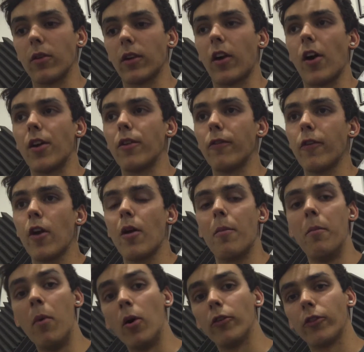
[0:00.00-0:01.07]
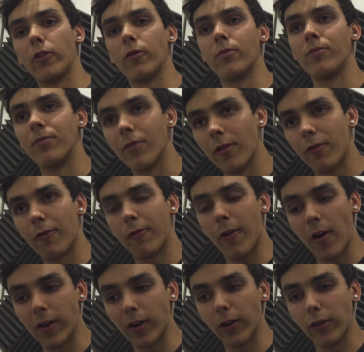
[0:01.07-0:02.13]
kind of modern
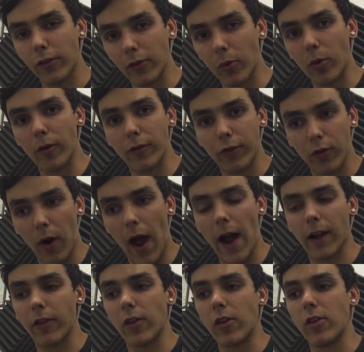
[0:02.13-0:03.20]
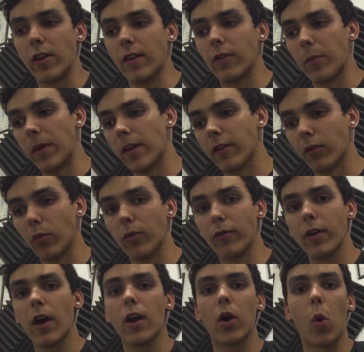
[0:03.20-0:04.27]
funk sort of track that you need to be sort of